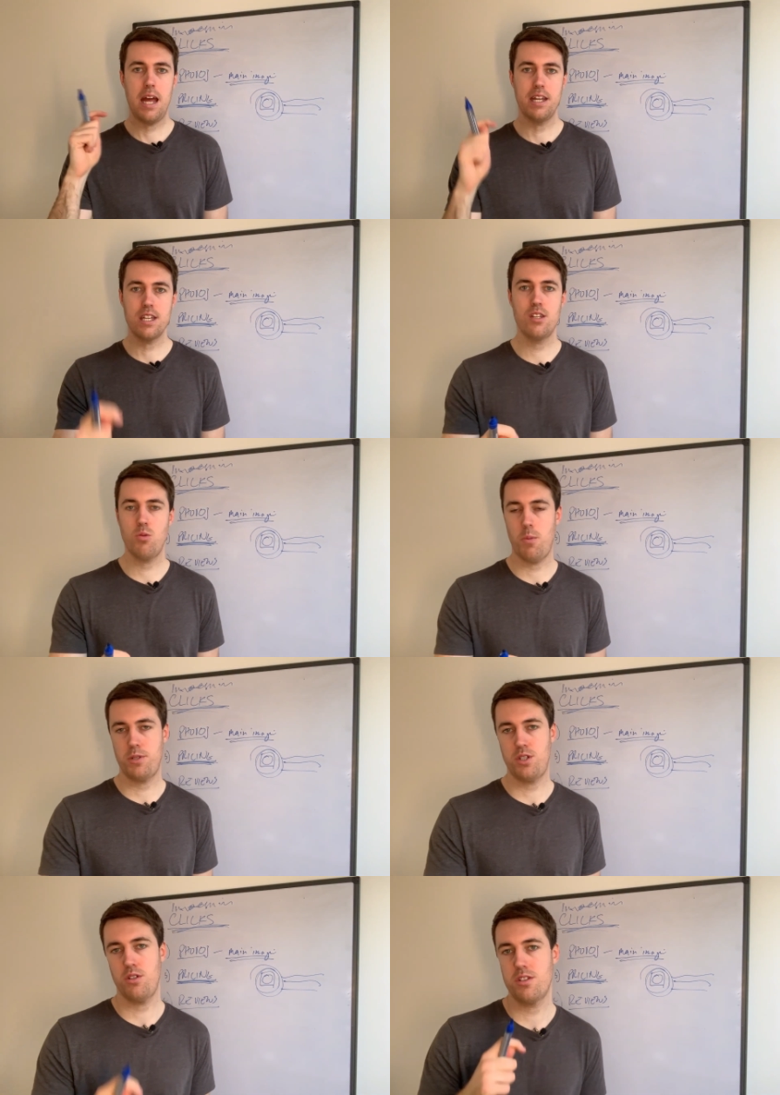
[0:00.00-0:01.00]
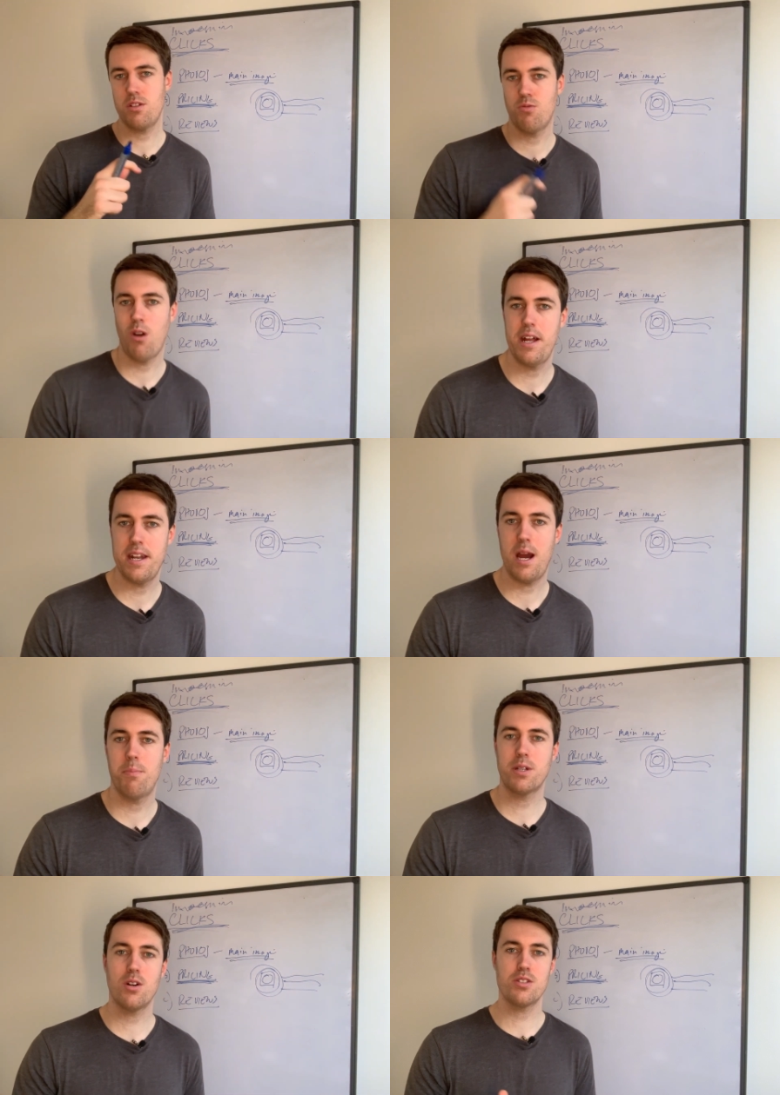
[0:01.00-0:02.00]
and EU opportunity right
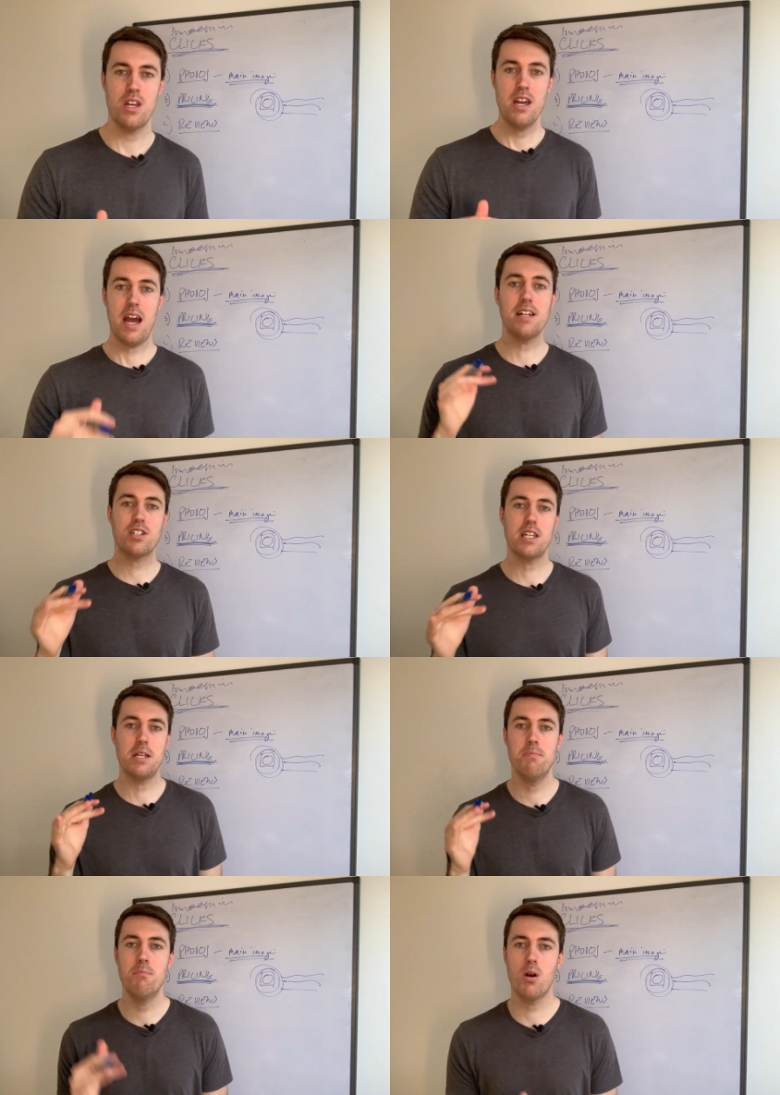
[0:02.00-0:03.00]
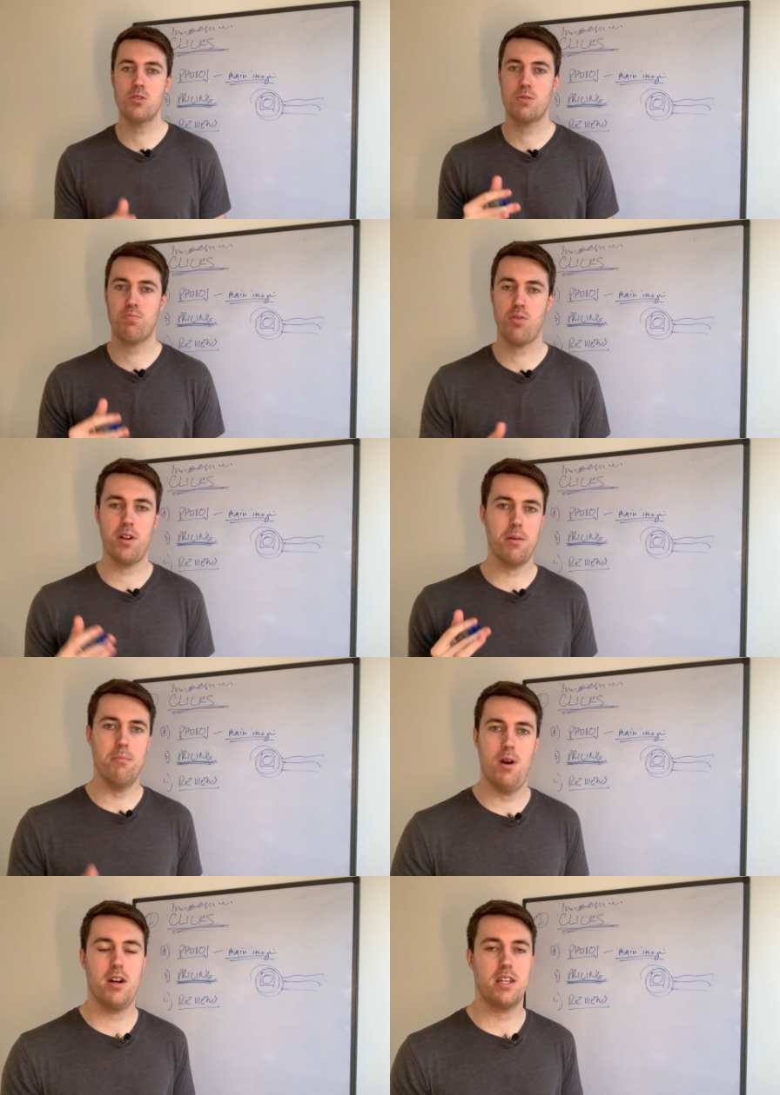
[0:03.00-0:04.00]
now because actually, in most
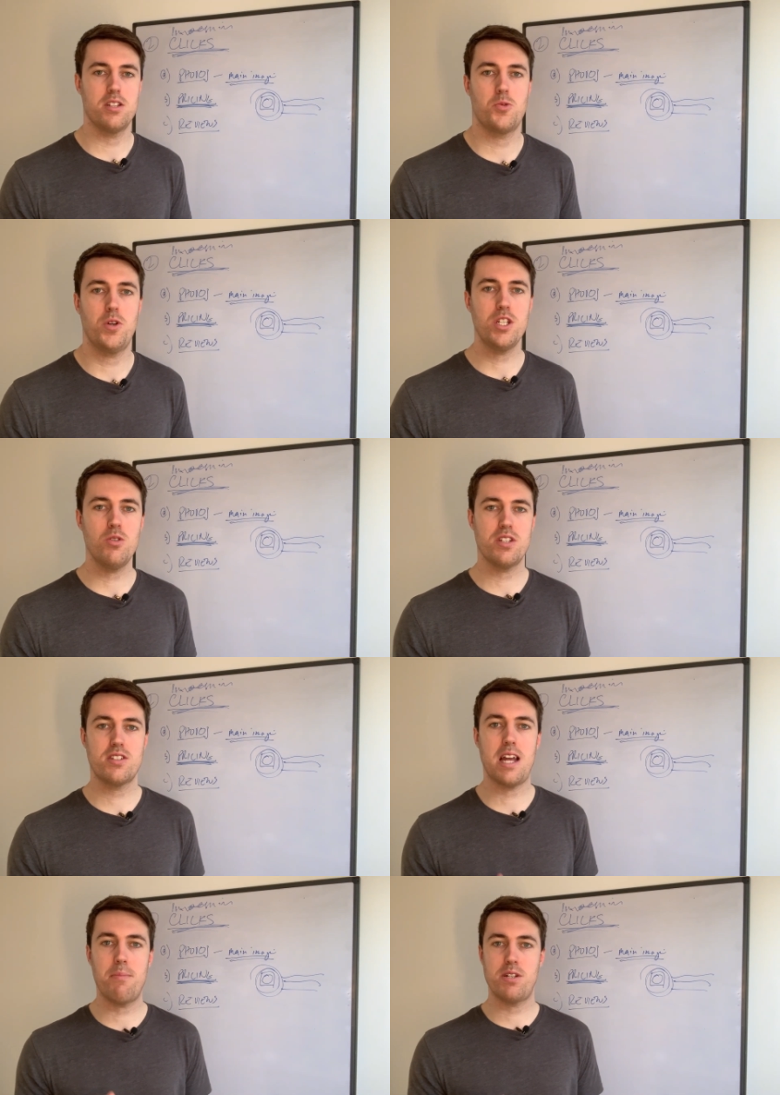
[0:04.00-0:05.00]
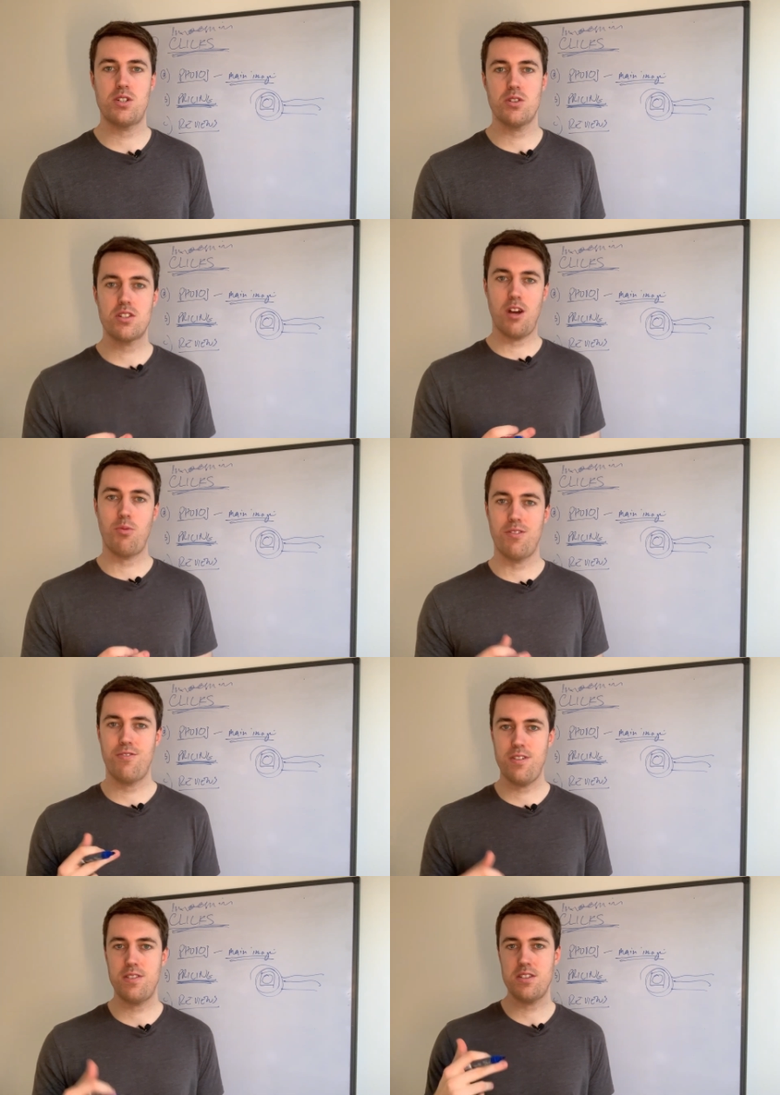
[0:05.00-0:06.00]
product markets, when you establish yourself with
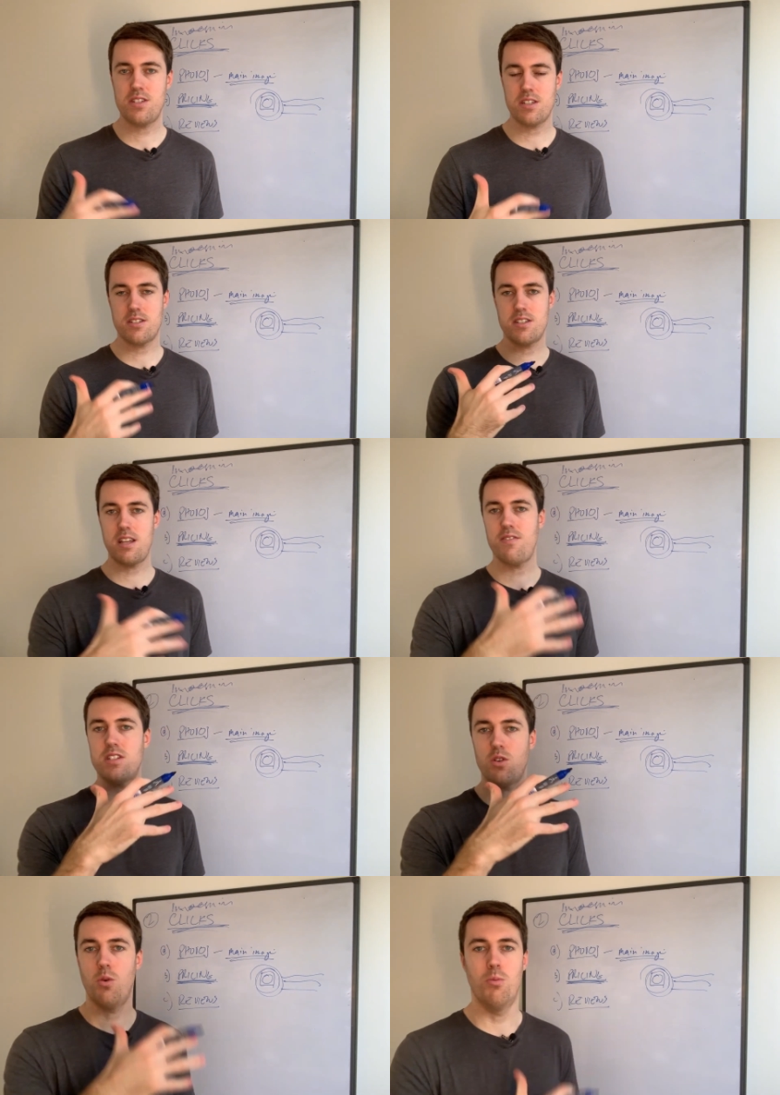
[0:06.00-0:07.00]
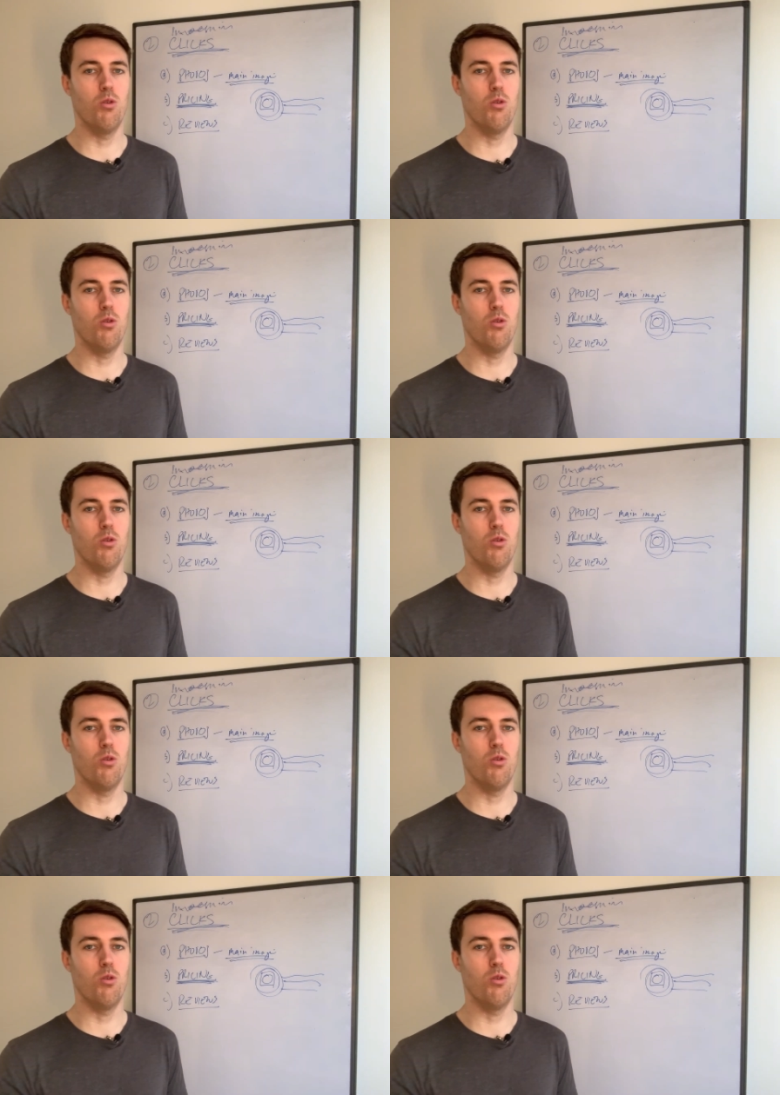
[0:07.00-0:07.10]
50, 60, 70 or